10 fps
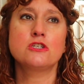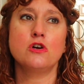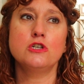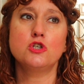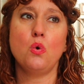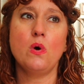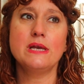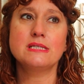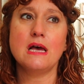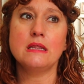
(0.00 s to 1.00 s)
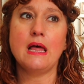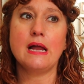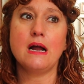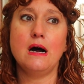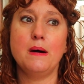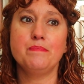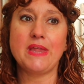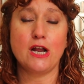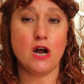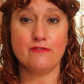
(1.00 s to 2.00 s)
certain toys that like um,
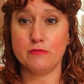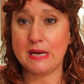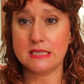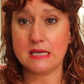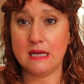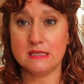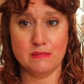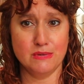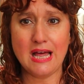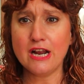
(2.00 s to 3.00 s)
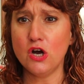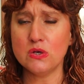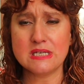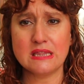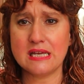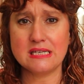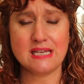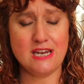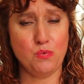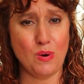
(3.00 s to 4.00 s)
I got for my son, some Legos and things
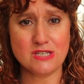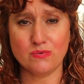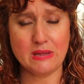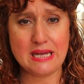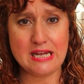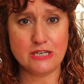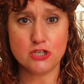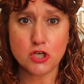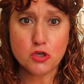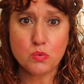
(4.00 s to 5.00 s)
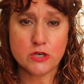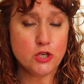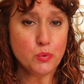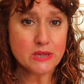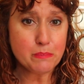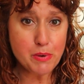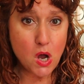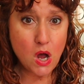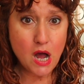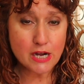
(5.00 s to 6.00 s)
that he wasn't really into were new in the
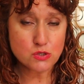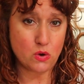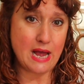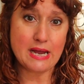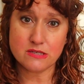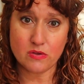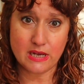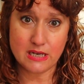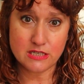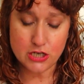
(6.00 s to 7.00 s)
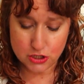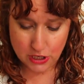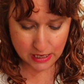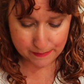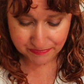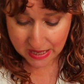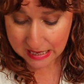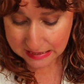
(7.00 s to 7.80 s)
box or excellent condition.